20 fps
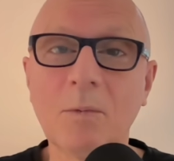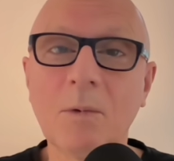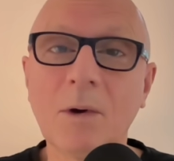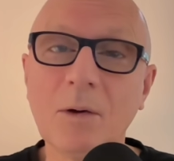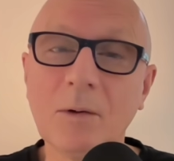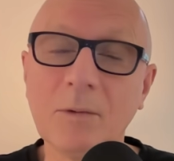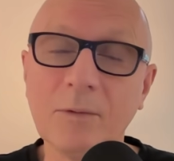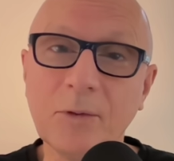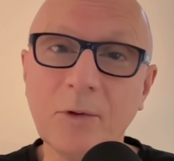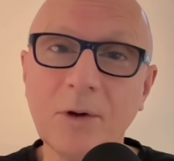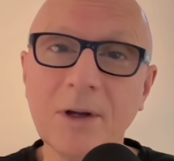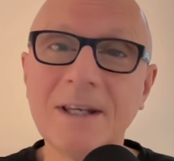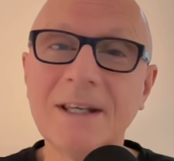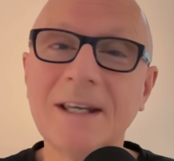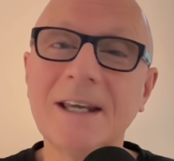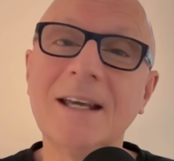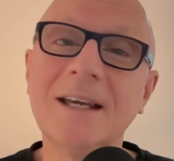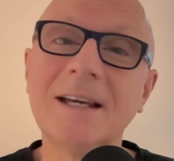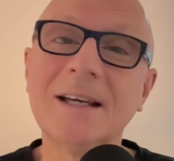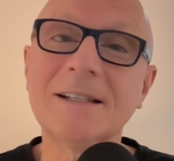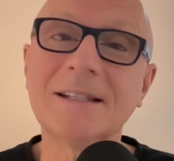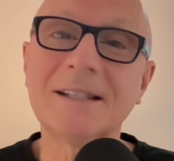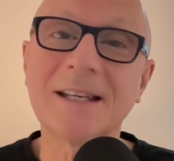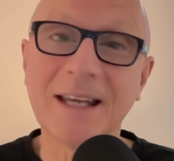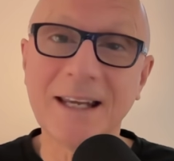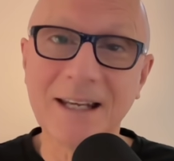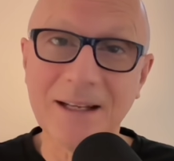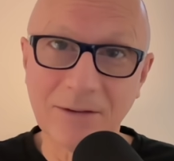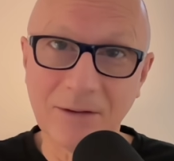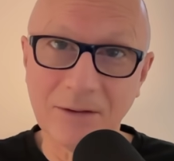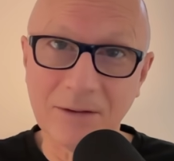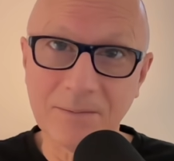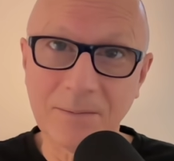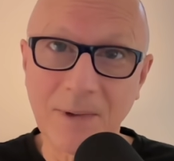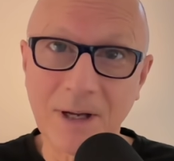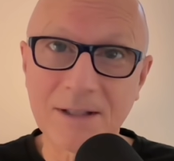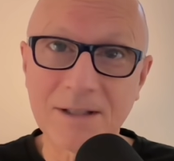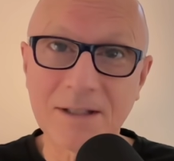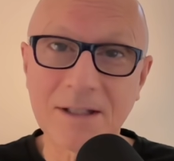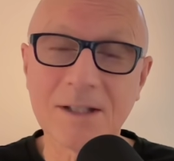Well, for years, Elon
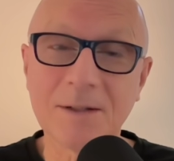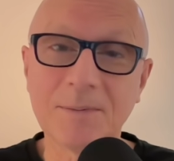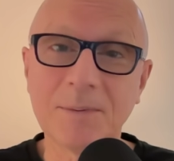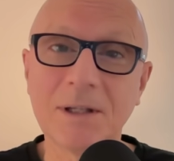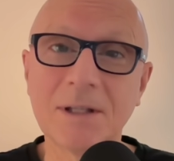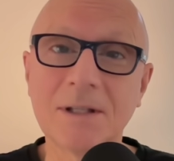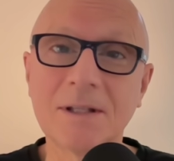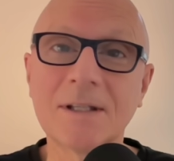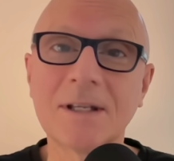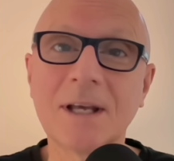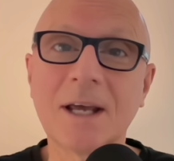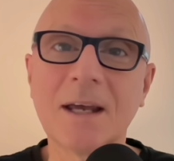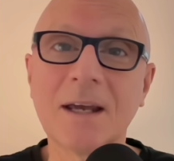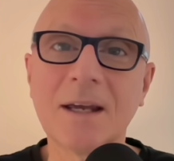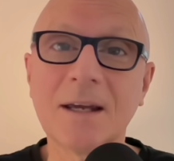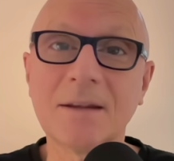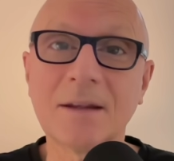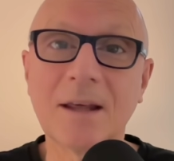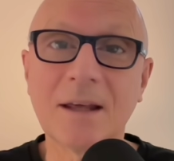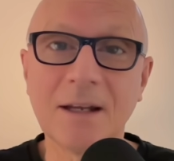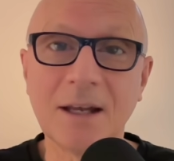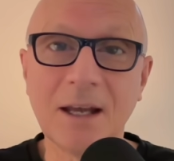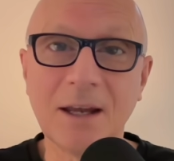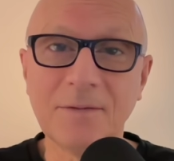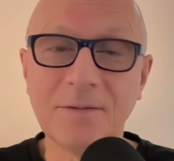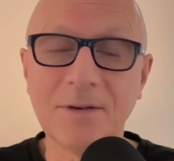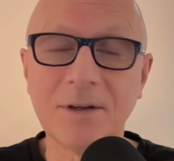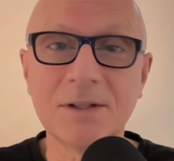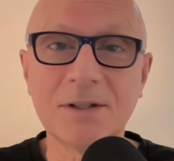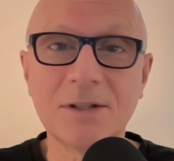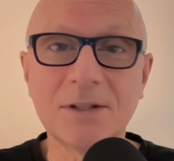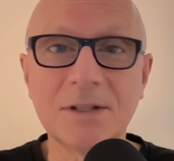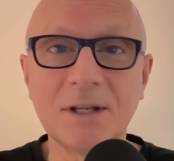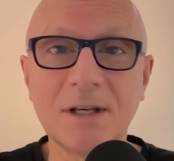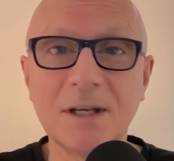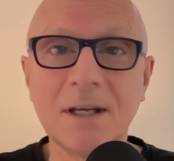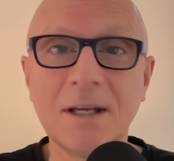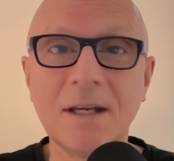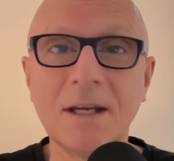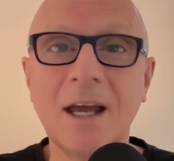Musk has been saying that
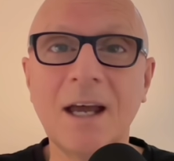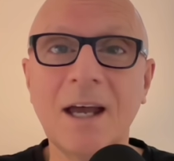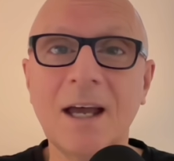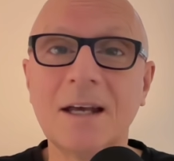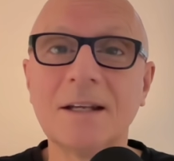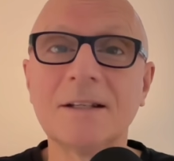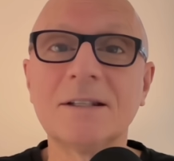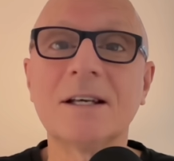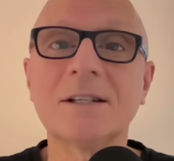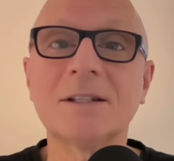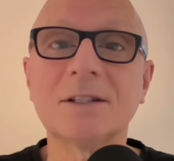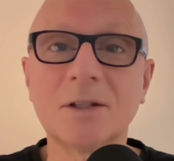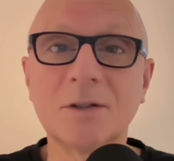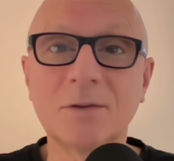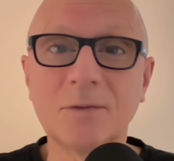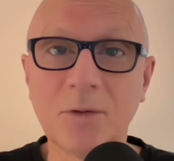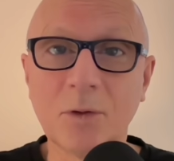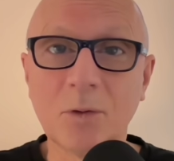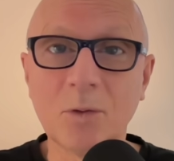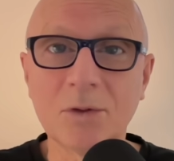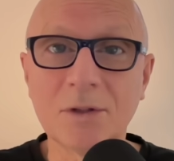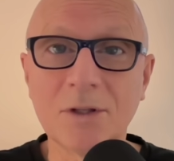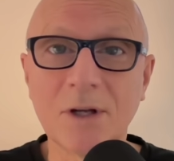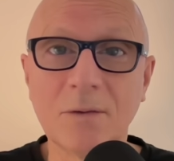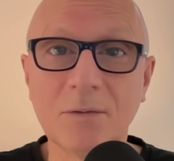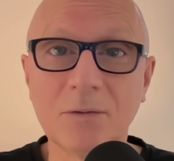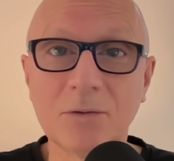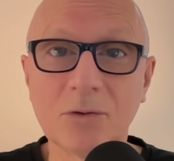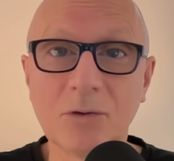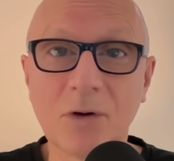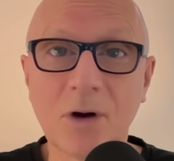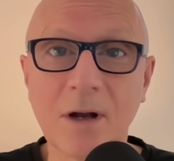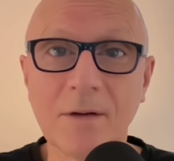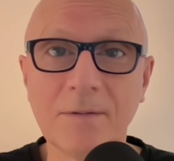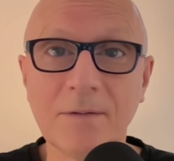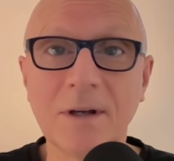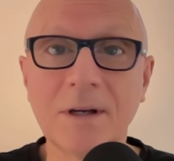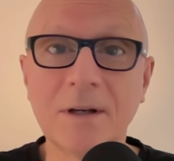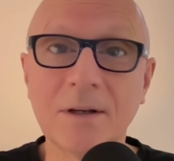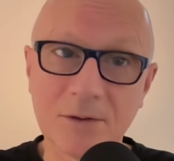FSD, Tesla's full
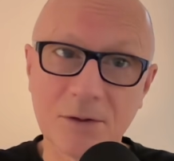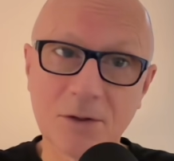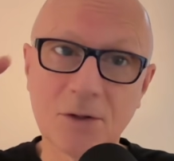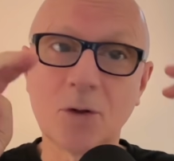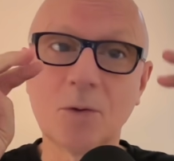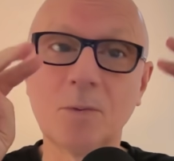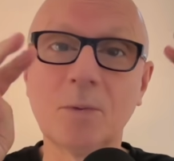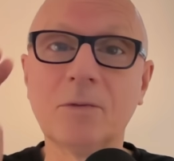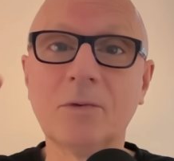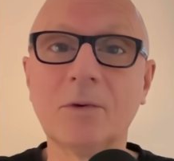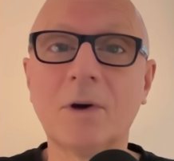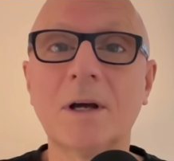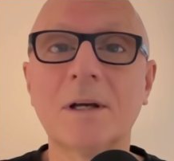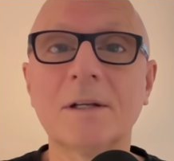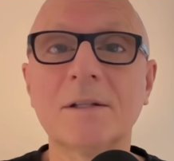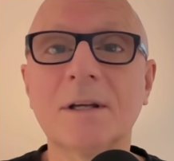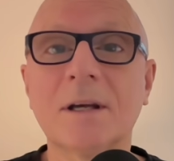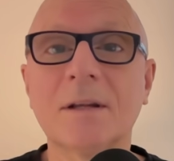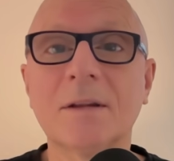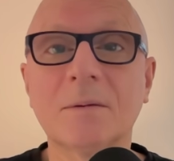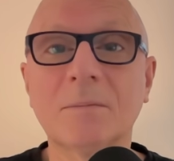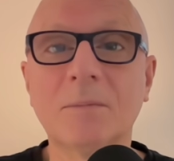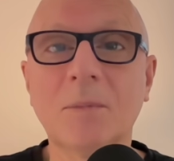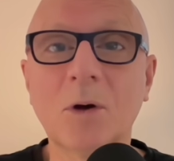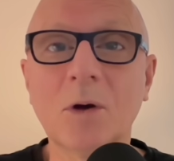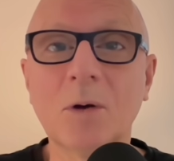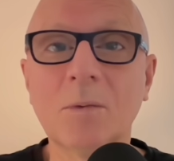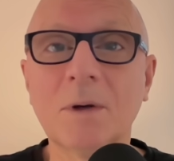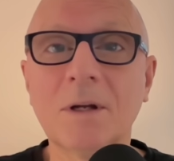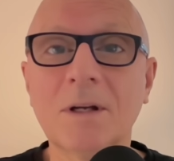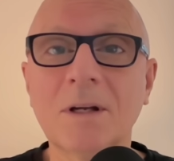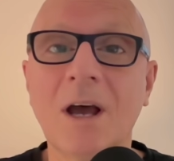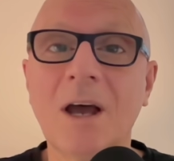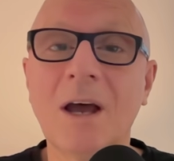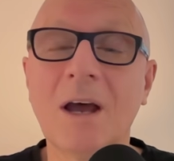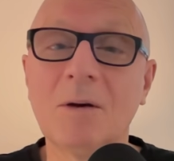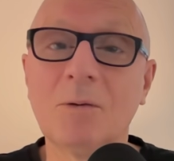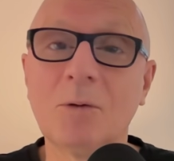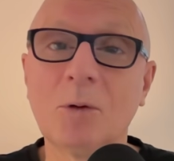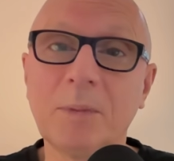self-driving, supervised at the moment,
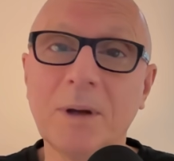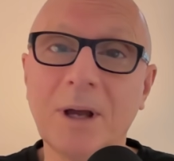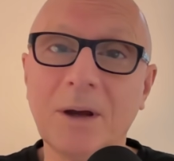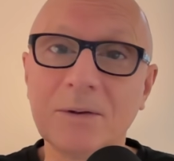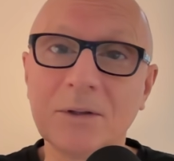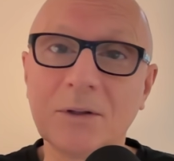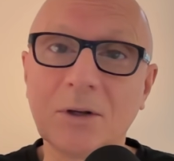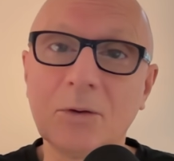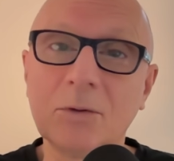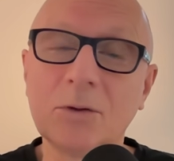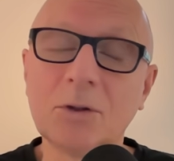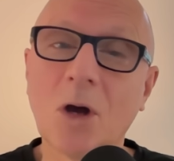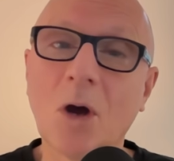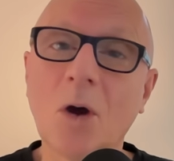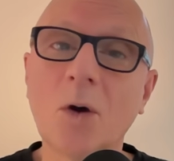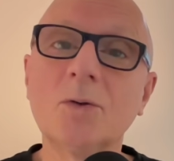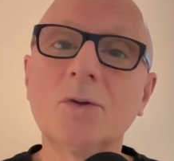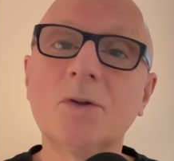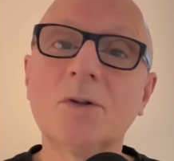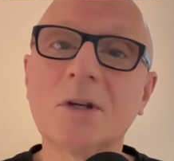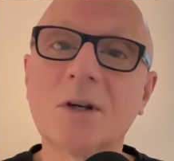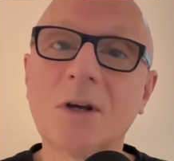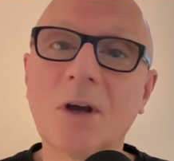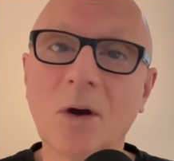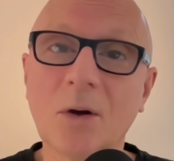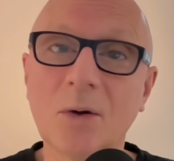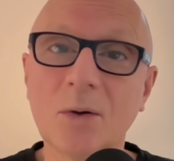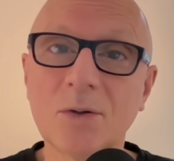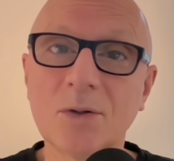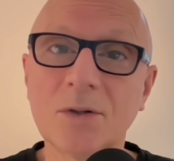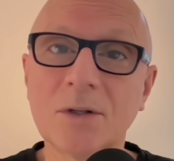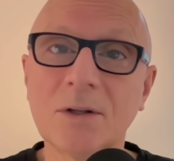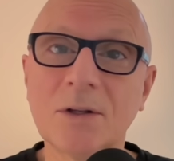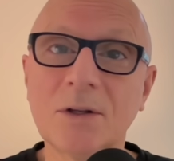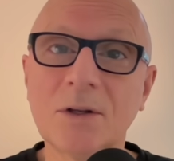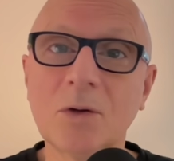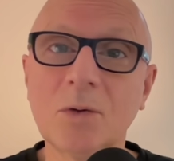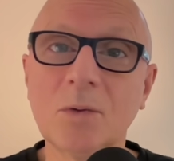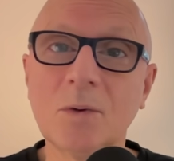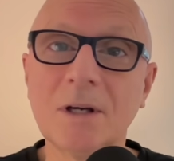will be able to go coast to coast in the
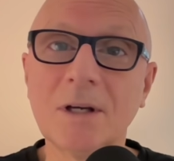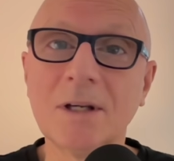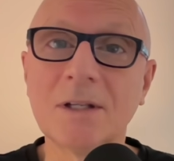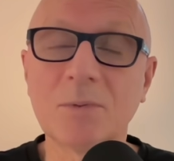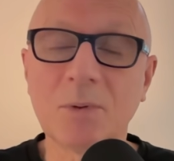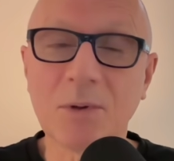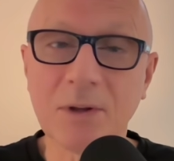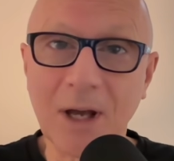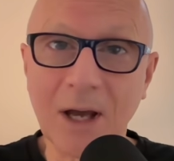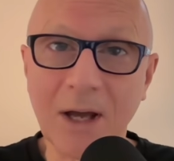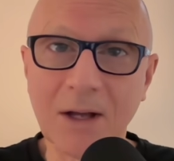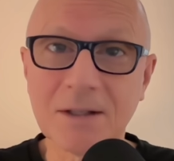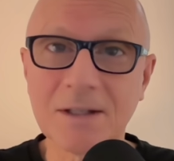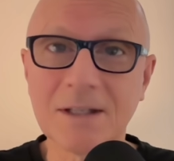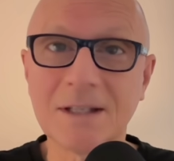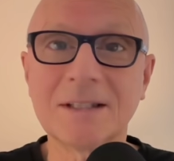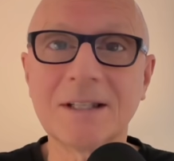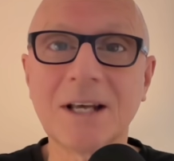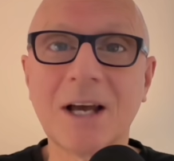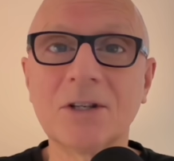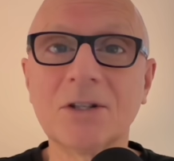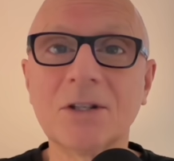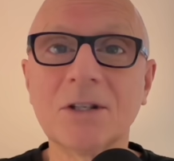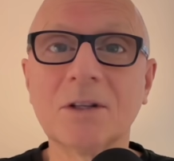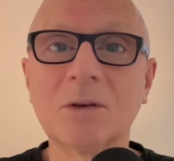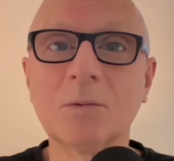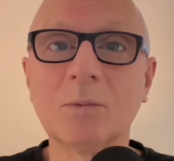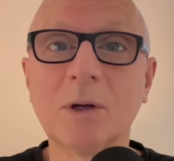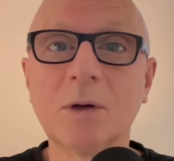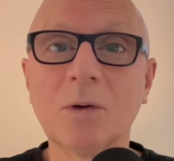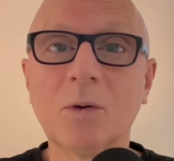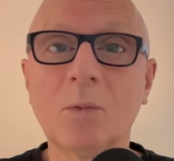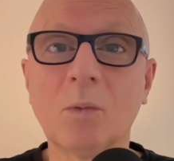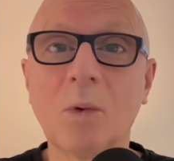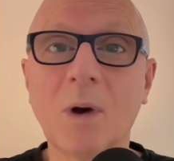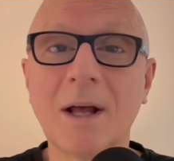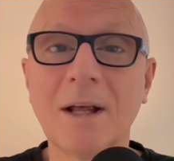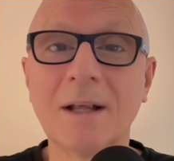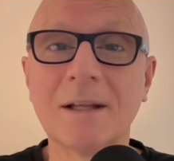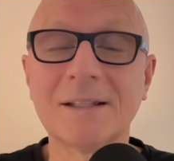US without touching the wheel
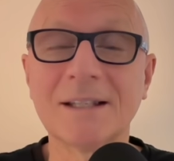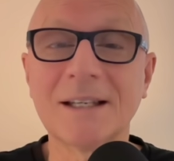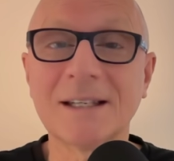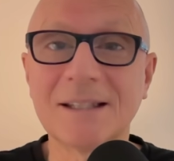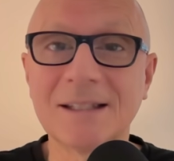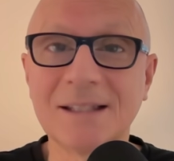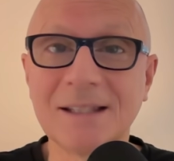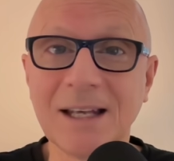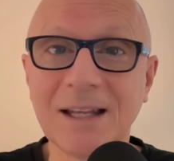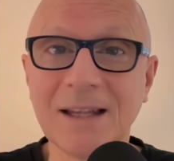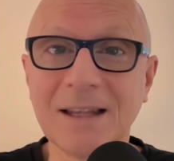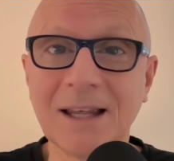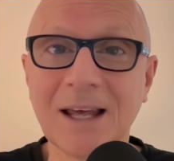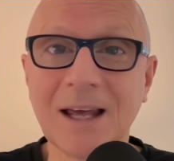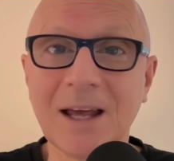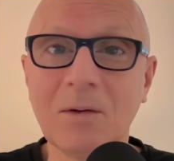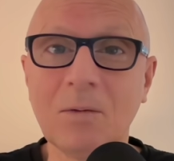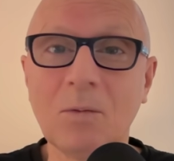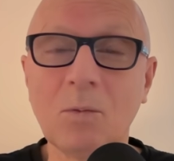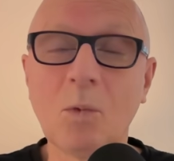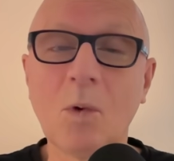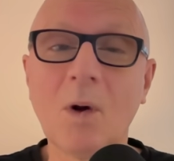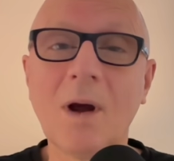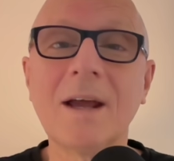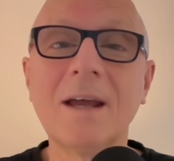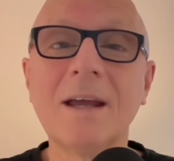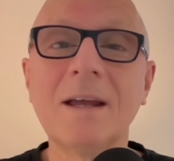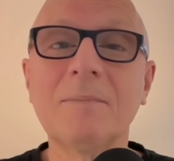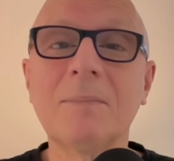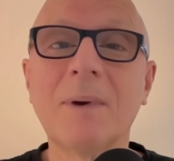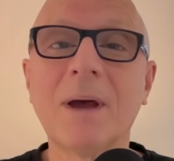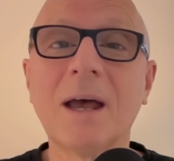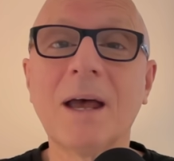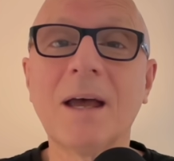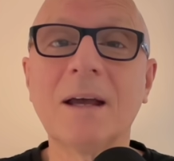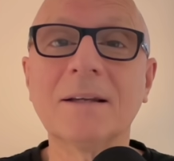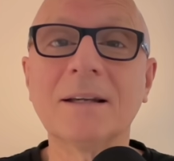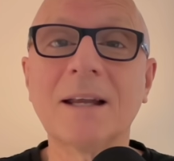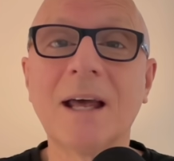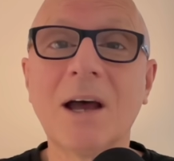once. He said that way
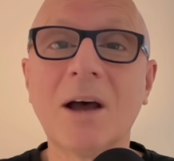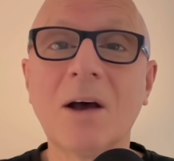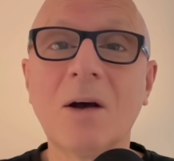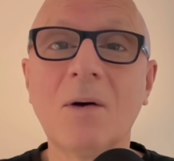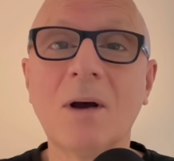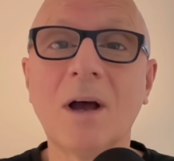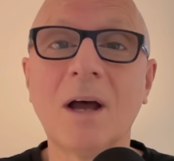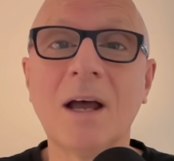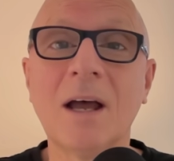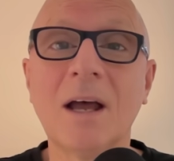back now.